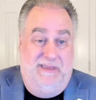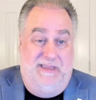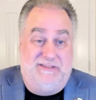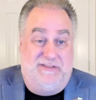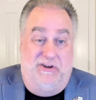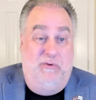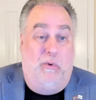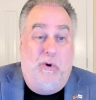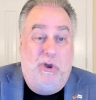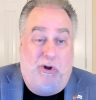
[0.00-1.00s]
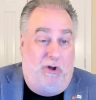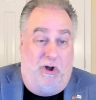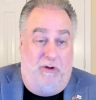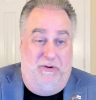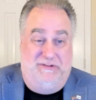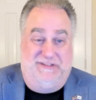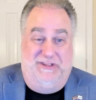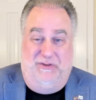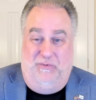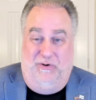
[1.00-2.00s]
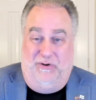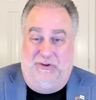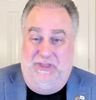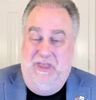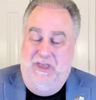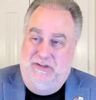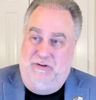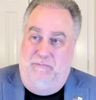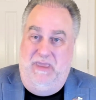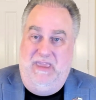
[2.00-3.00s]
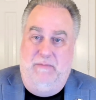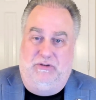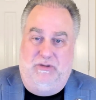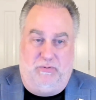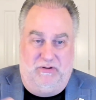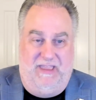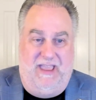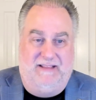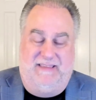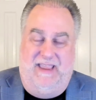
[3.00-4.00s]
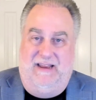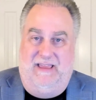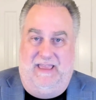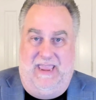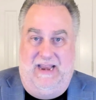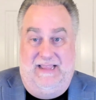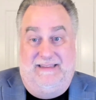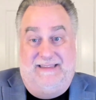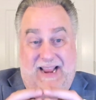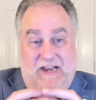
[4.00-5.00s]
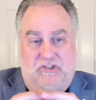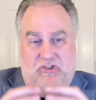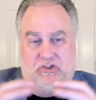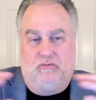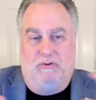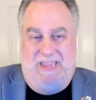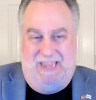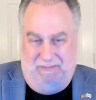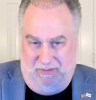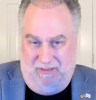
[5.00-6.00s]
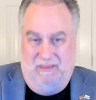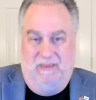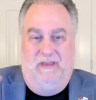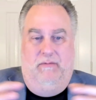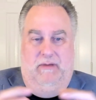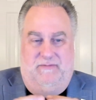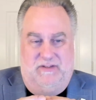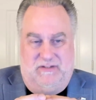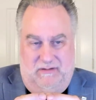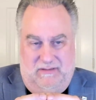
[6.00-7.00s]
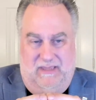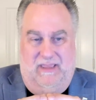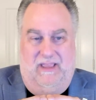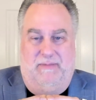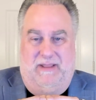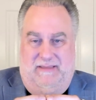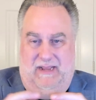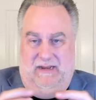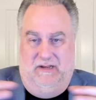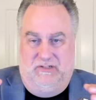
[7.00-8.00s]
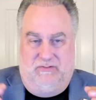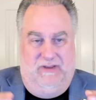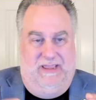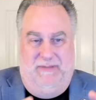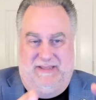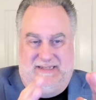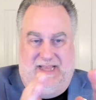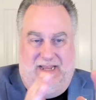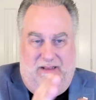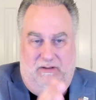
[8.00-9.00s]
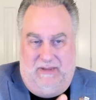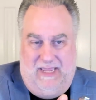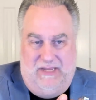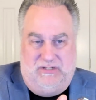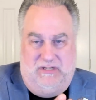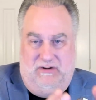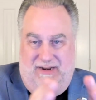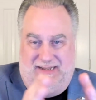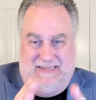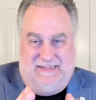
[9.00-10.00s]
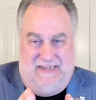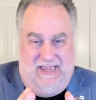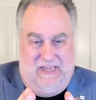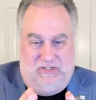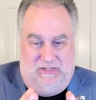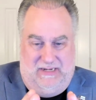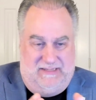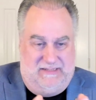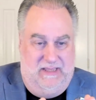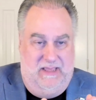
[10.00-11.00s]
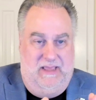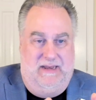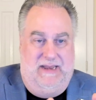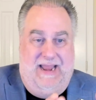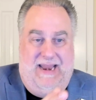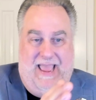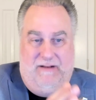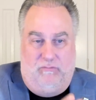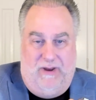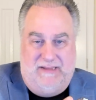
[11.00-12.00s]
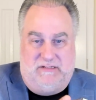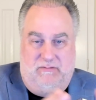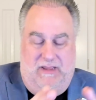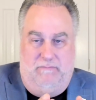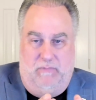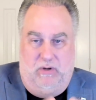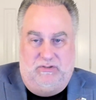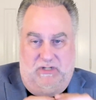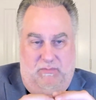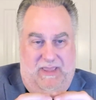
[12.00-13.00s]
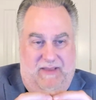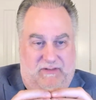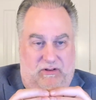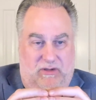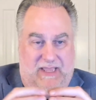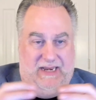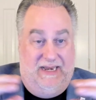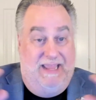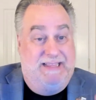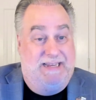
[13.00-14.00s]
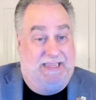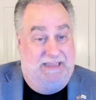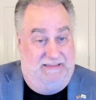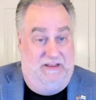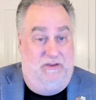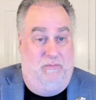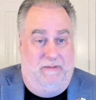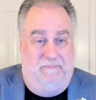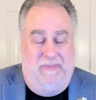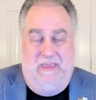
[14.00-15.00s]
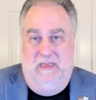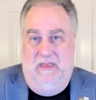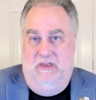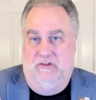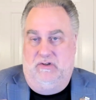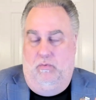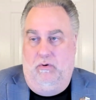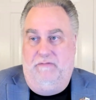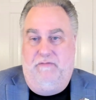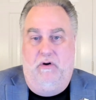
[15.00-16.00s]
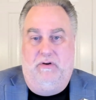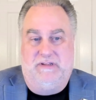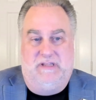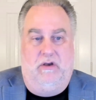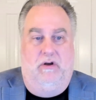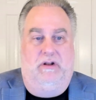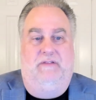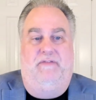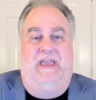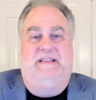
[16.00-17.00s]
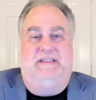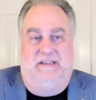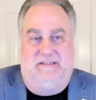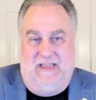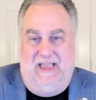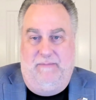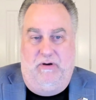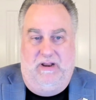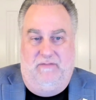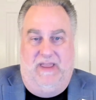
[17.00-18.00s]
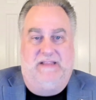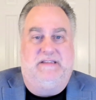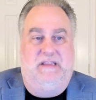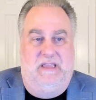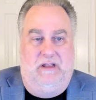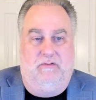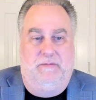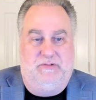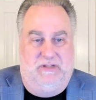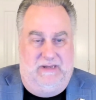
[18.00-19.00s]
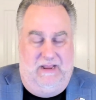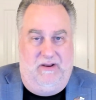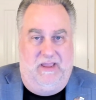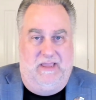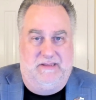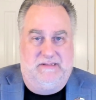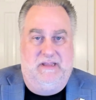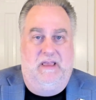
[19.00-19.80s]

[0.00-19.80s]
it's the new oil almost in the world. So being able to protect data in a data stream, we have to start thinking about data in a stream. It's not a location or a destination. It's not at rest or in motion. We have to look at it in the continuum. So we're focusing on advancing cyber and advancing the encryption areas